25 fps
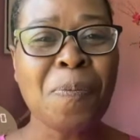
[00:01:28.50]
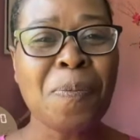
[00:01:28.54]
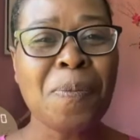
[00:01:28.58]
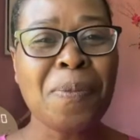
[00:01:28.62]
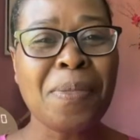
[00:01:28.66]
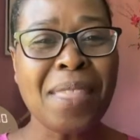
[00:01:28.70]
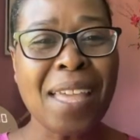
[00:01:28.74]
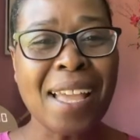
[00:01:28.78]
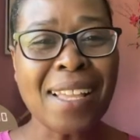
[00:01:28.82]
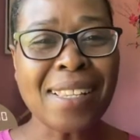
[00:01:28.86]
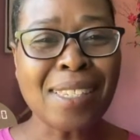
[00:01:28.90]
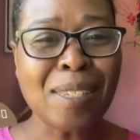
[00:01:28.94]

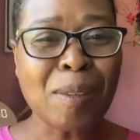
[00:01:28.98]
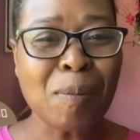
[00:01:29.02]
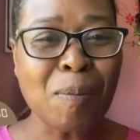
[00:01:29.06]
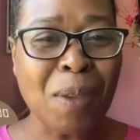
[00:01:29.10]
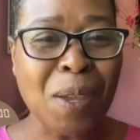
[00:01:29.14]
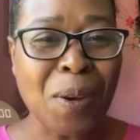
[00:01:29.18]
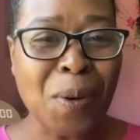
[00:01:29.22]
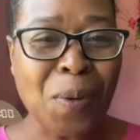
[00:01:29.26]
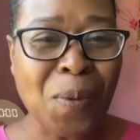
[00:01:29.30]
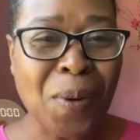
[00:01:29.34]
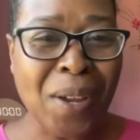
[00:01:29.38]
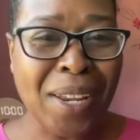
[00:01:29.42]
that's a
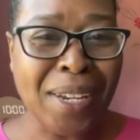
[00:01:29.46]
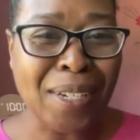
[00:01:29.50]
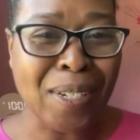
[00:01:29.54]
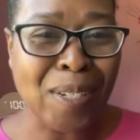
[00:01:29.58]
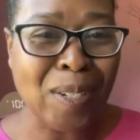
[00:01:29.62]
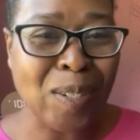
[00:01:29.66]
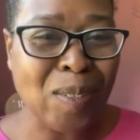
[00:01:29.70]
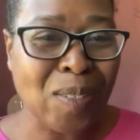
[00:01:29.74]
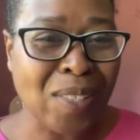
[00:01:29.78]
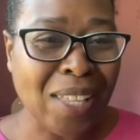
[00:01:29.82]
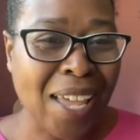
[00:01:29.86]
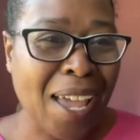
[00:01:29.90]
better way to
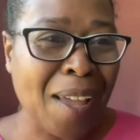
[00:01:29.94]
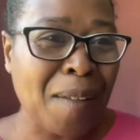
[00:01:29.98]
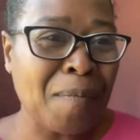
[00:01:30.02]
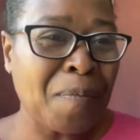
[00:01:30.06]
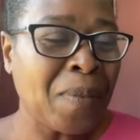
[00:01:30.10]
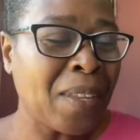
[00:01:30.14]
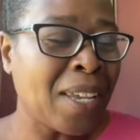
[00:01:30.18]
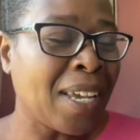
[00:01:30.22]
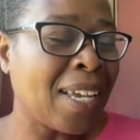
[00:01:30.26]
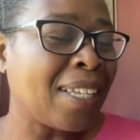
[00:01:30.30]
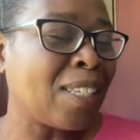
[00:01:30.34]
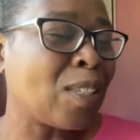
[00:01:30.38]
do that.
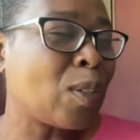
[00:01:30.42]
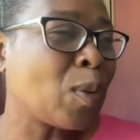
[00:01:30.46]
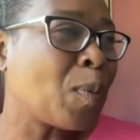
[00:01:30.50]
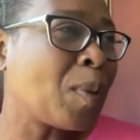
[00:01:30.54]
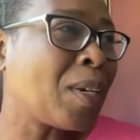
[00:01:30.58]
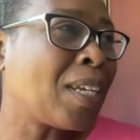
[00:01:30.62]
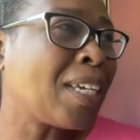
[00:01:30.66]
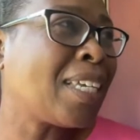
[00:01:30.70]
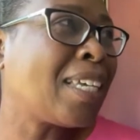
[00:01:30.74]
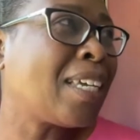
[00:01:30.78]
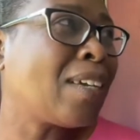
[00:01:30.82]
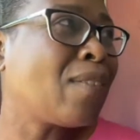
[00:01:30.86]
And so I'm
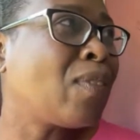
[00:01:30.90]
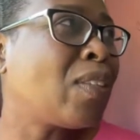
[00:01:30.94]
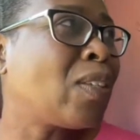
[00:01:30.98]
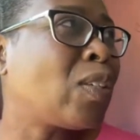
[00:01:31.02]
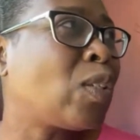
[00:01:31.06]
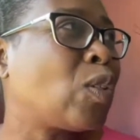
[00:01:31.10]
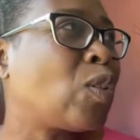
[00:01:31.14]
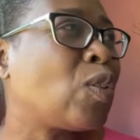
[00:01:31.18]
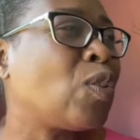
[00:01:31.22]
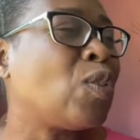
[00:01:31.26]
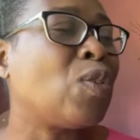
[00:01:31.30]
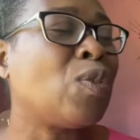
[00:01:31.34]
going to give
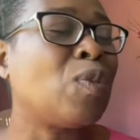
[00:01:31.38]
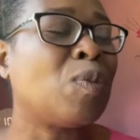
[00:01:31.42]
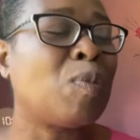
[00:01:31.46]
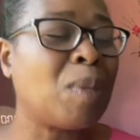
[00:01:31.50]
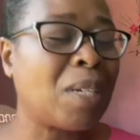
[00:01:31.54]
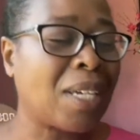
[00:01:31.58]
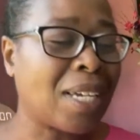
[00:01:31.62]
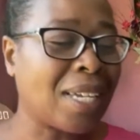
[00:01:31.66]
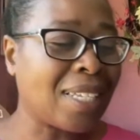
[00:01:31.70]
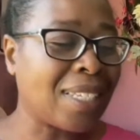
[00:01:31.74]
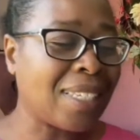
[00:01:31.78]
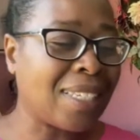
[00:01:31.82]
this to you
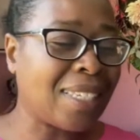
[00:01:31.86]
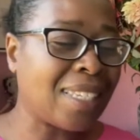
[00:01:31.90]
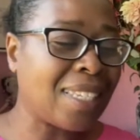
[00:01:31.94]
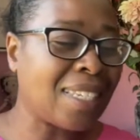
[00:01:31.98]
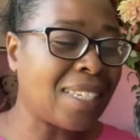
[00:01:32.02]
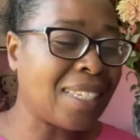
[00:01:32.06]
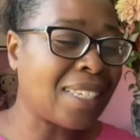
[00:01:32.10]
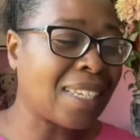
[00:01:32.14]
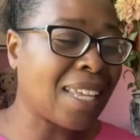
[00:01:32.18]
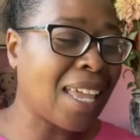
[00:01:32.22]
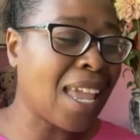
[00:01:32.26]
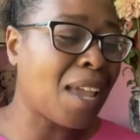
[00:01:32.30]
because
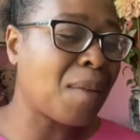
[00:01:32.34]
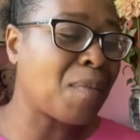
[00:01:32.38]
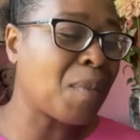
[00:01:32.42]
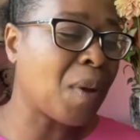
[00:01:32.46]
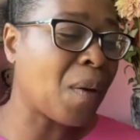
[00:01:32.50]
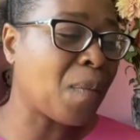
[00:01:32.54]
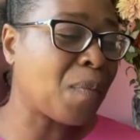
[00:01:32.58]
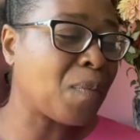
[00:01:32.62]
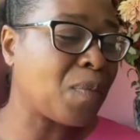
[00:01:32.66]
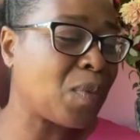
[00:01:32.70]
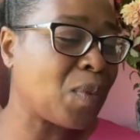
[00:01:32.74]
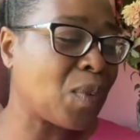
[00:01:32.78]
this came
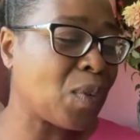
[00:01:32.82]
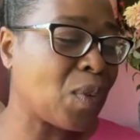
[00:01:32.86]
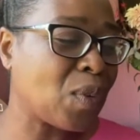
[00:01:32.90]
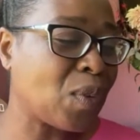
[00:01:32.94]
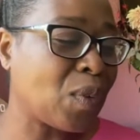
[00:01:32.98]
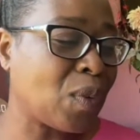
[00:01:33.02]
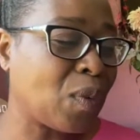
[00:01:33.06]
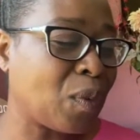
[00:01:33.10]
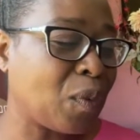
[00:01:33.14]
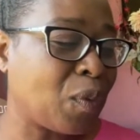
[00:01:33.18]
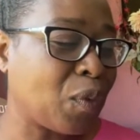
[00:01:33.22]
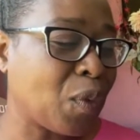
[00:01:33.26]
up
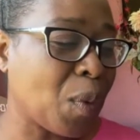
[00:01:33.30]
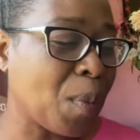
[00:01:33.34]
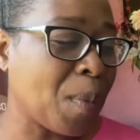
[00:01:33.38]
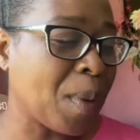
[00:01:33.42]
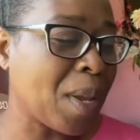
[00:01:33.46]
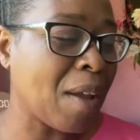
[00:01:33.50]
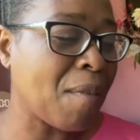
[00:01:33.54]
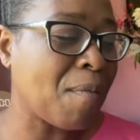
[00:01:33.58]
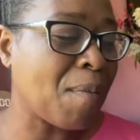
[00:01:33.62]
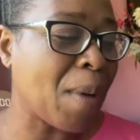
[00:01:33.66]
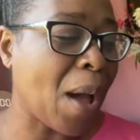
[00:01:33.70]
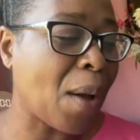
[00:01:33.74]
for
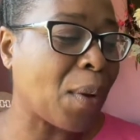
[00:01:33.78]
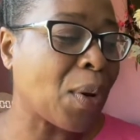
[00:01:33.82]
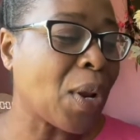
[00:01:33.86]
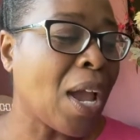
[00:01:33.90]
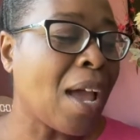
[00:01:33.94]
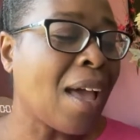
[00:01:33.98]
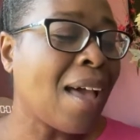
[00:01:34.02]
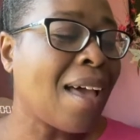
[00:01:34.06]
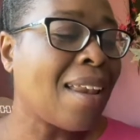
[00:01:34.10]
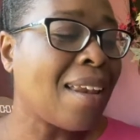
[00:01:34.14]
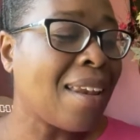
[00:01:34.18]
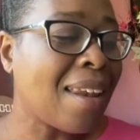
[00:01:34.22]
me about
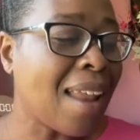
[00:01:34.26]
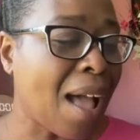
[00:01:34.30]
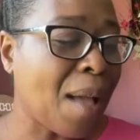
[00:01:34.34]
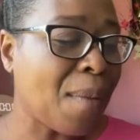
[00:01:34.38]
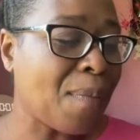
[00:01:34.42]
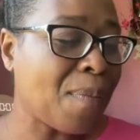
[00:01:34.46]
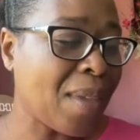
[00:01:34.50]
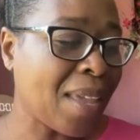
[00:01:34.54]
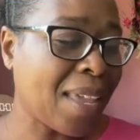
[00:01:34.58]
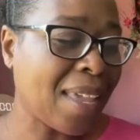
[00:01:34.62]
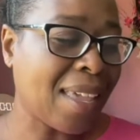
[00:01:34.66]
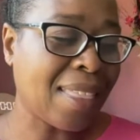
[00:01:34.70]

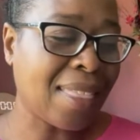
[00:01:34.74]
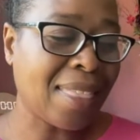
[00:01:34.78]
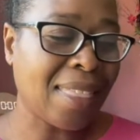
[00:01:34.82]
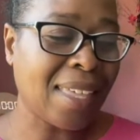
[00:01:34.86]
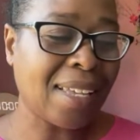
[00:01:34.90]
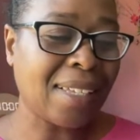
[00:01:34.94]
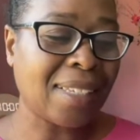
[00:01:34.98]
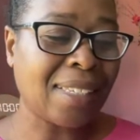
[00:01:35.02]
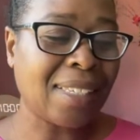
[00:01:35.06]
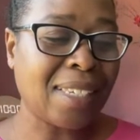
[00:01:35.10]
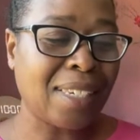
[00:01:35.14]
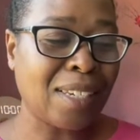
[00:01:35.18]
not making
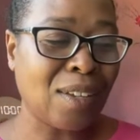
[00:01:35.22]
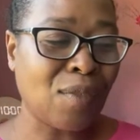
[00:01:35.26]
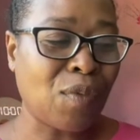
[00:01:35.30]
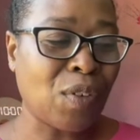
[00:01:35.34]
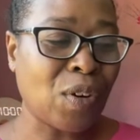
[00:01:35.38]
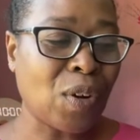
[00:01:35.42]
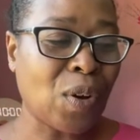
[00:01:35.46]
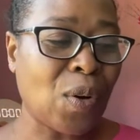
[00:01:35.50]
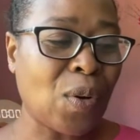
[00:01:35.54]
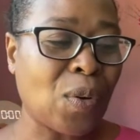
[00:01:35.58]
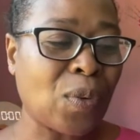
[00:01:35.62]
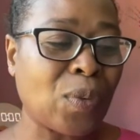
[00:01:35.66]
things
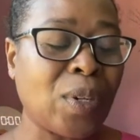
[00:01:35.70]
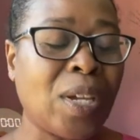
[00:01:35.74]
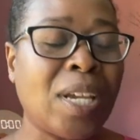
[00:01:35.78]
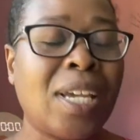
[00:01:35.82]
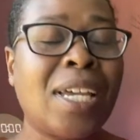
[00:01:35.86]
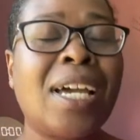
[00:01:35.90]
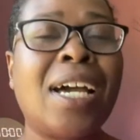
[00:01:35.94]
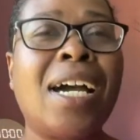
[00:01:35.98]
difficult.